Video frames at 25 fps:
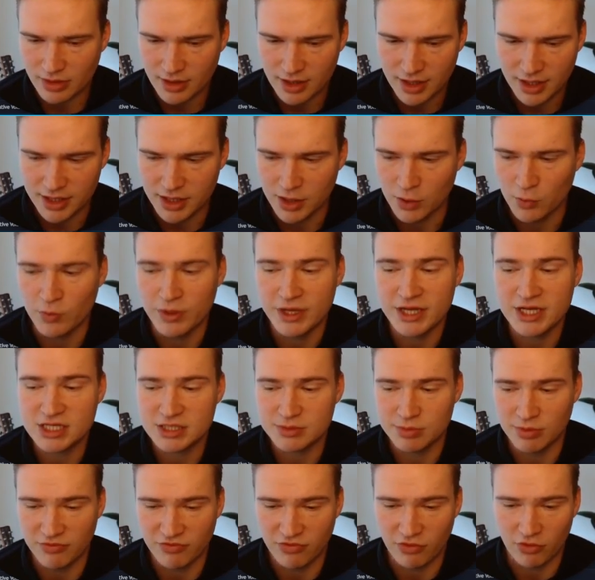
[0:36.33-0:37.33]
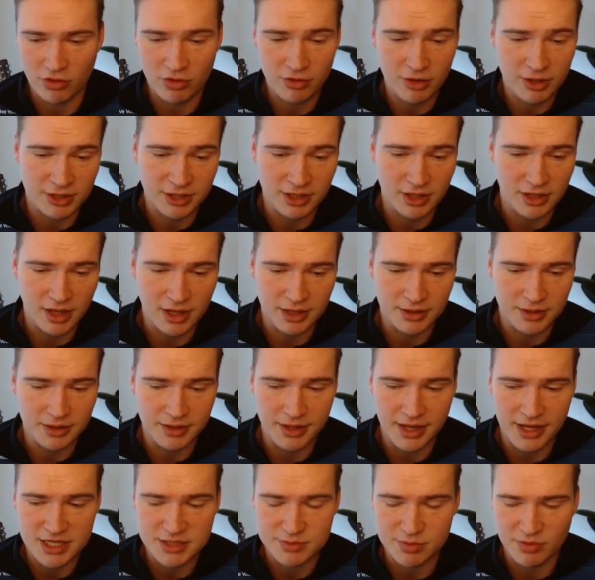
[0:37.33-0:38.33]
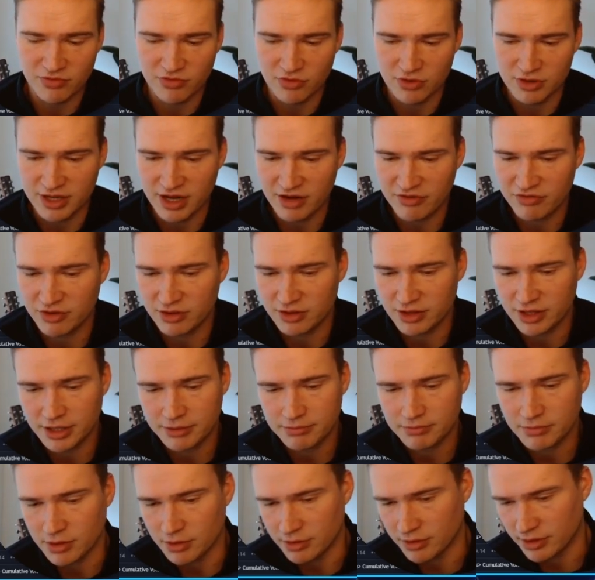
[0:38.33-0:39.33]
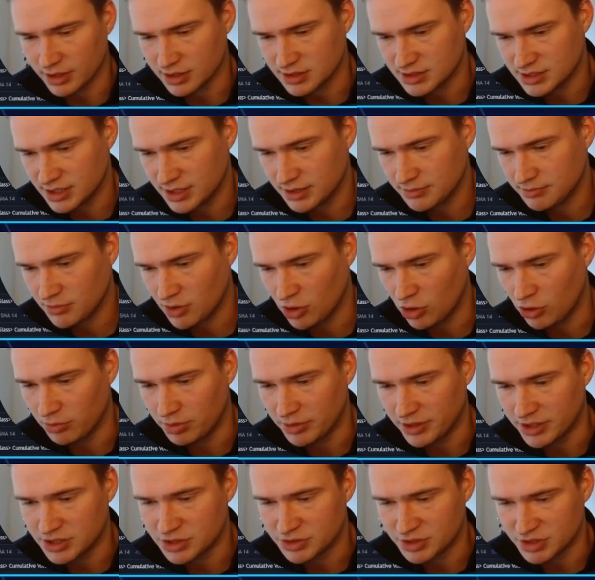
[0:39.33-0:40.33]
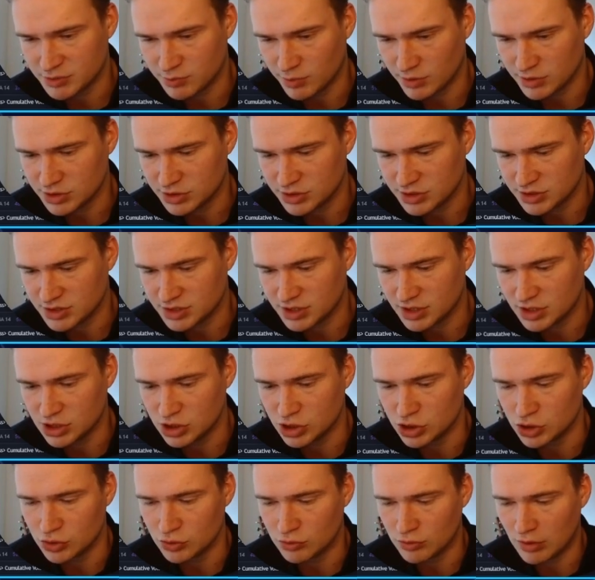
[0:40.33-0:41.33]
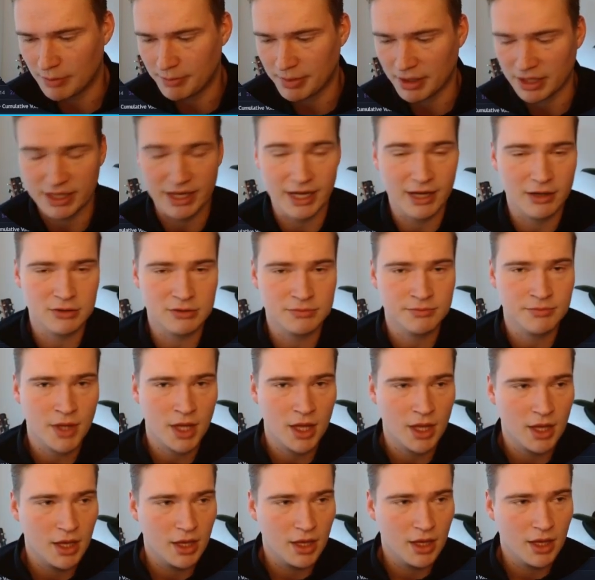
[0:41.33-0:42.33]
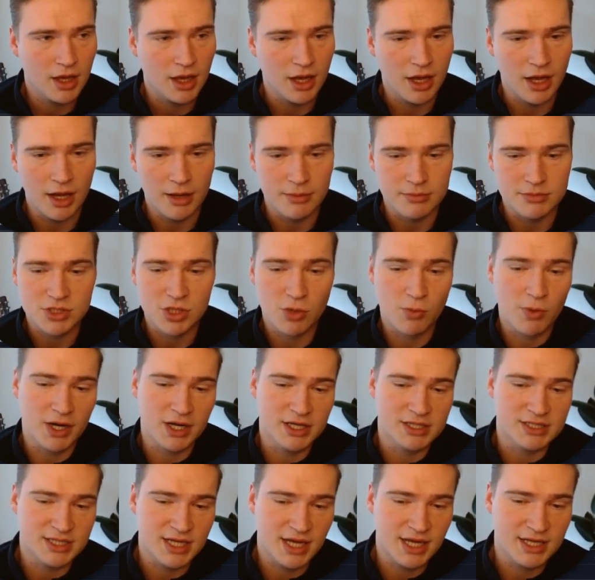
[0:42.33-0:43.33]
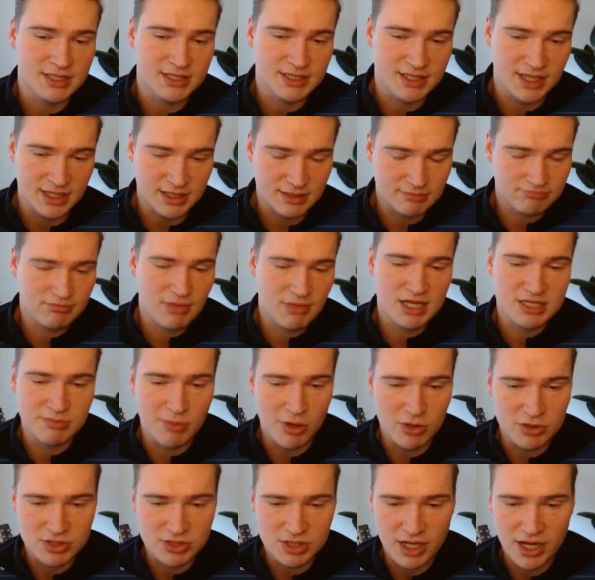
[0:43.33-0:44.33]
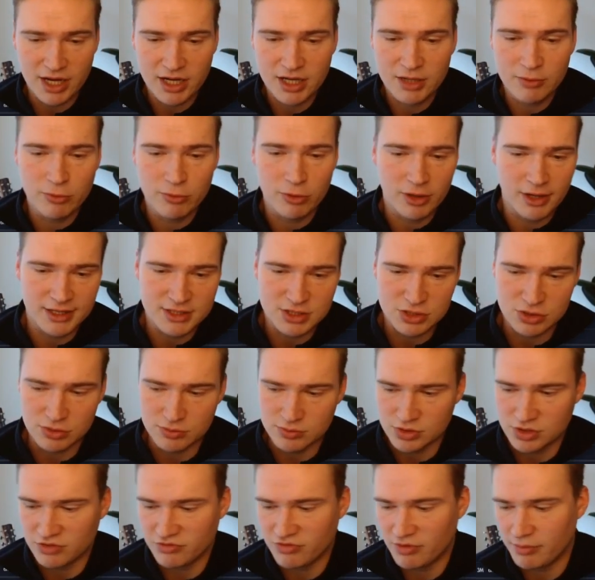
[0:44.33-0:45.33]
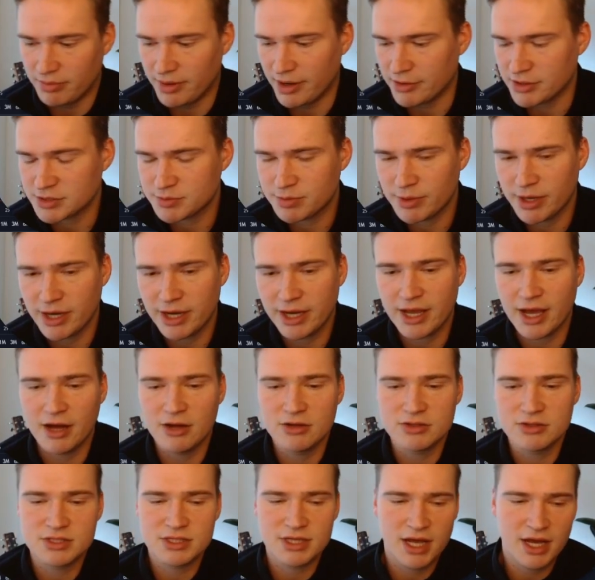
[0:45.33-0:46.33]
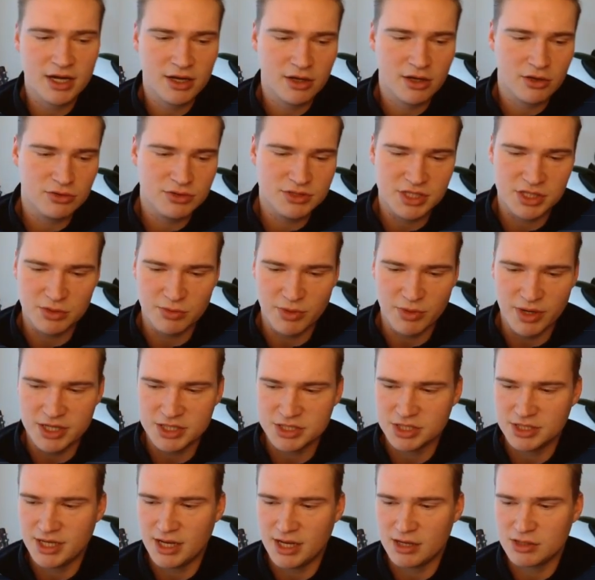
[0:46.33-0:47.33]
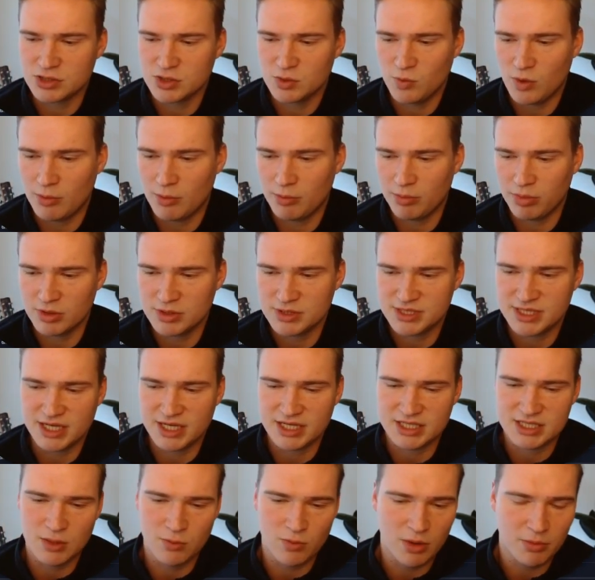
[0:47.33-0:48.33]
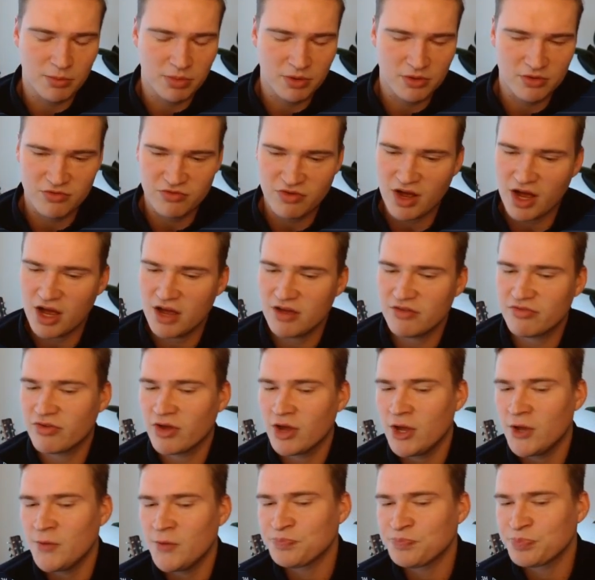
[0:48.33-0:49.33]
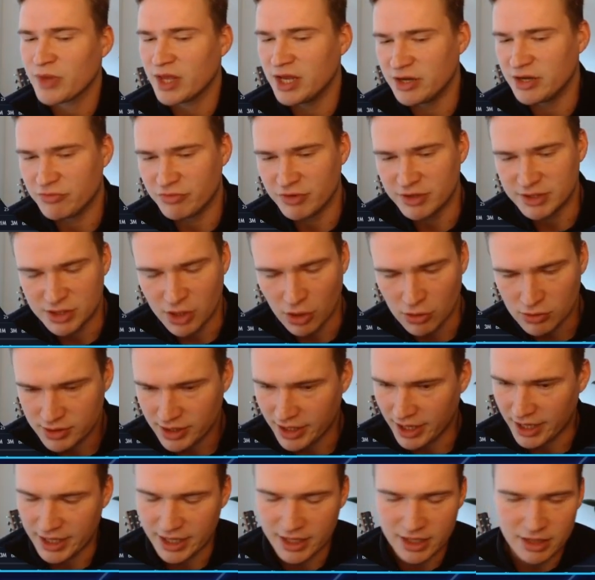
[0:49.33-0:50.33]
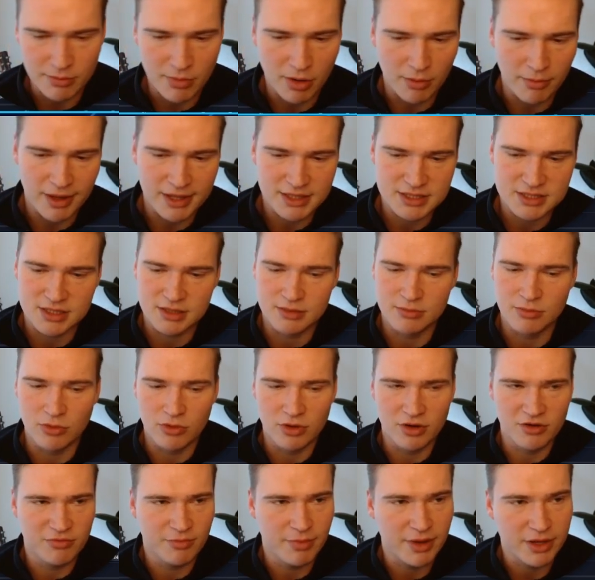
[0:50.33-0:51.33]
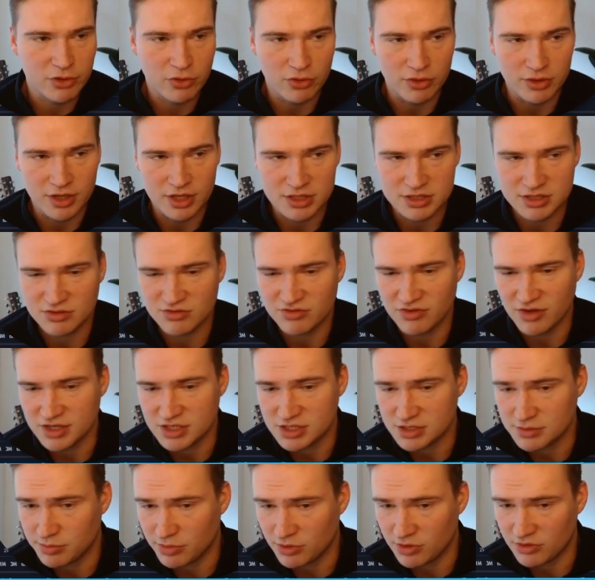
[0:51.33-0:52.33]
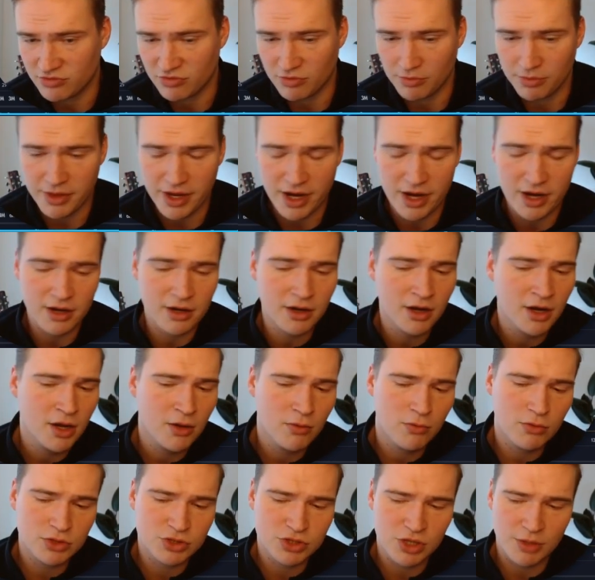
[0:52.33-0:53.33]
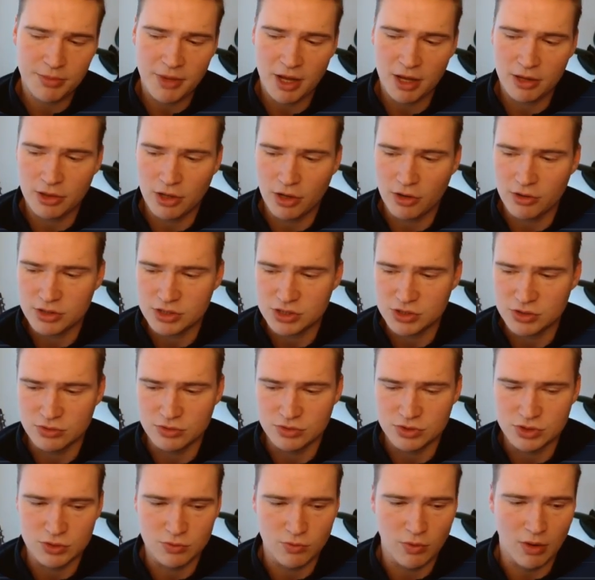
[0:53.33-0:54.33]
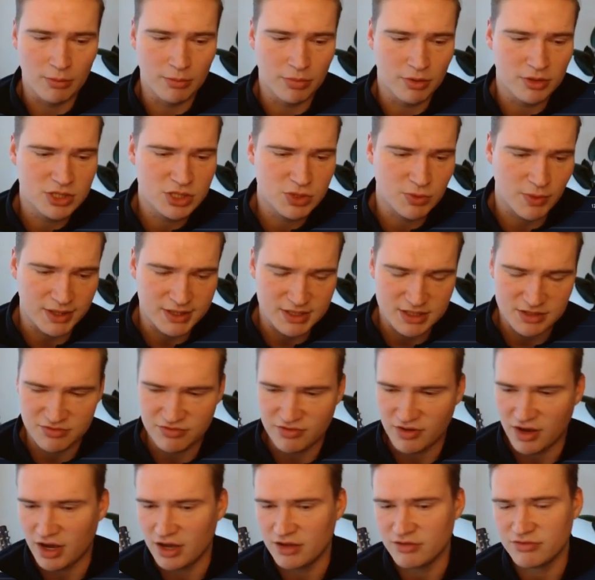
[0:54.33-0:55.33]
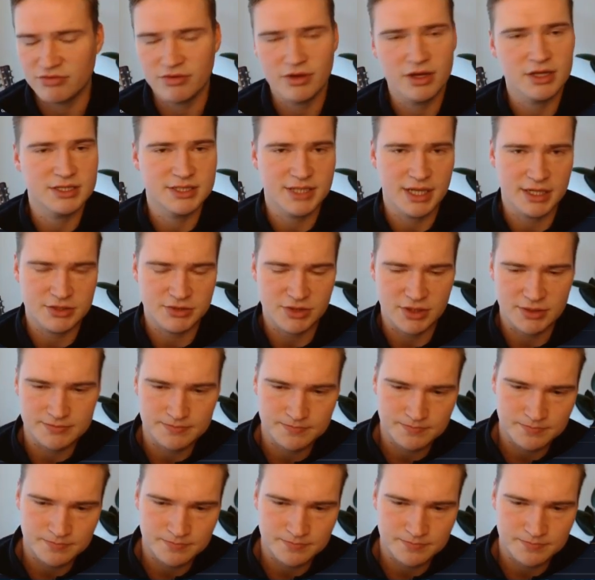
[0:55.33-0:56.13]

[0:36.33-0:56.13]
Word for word: in the weeks before and in, the days before definitely here you can see open interest was just dropping down um, so what I said is that it's most likely we'll get some sort of a bearish breakout and a continuation down to 1.6 and 1.5. And if we don't gain any momentum or if Bitcoin doesn't find support from there, we'll drop down lower to, to 1.25, etc.